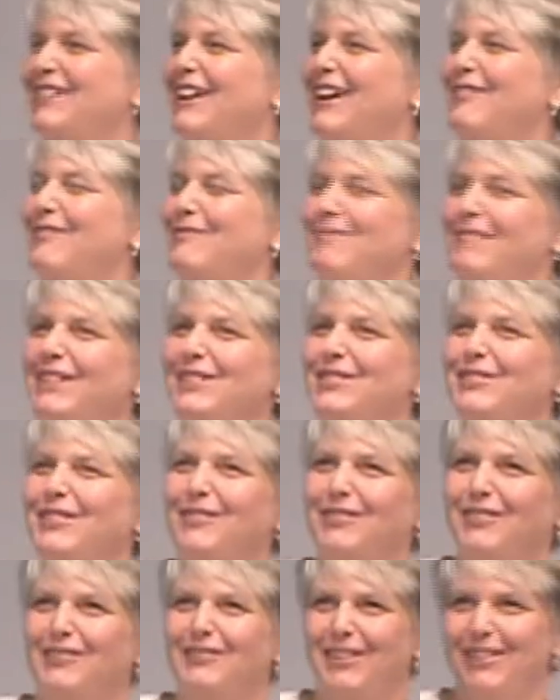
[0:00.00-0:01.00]
So I have a
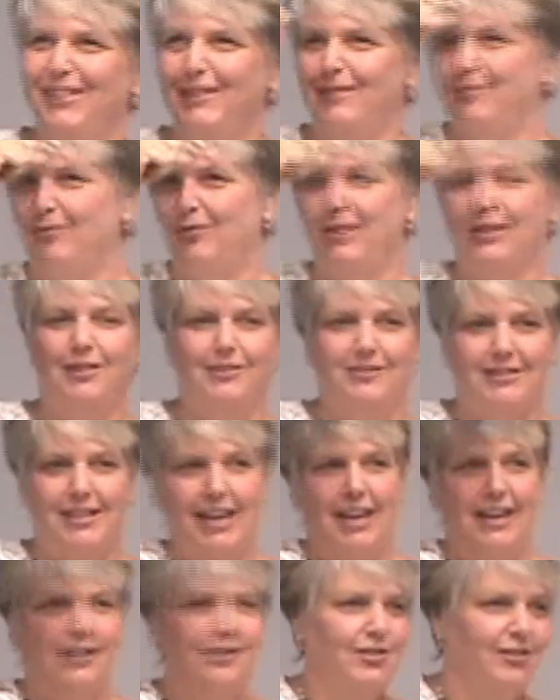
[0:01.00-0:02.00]
picture of her with one of
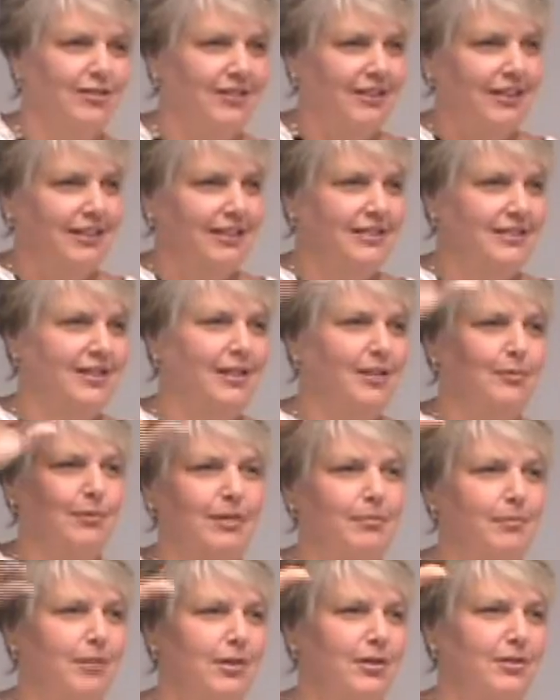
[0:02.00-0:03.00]
those head tourniquets
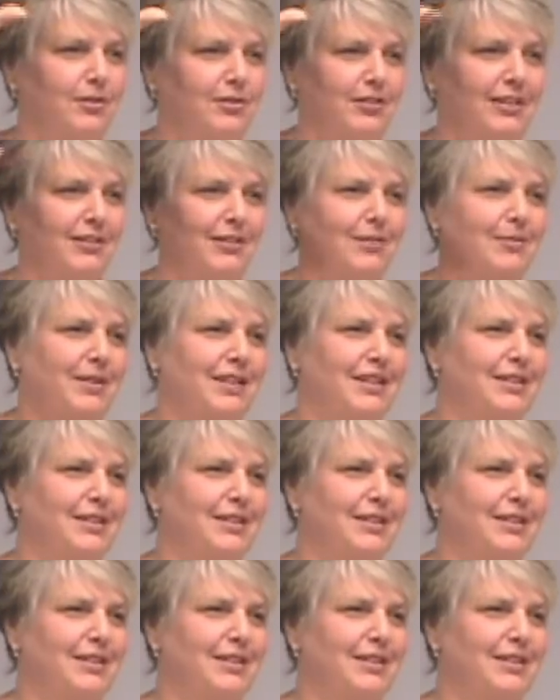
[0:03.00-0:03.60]
on with a bow, you know,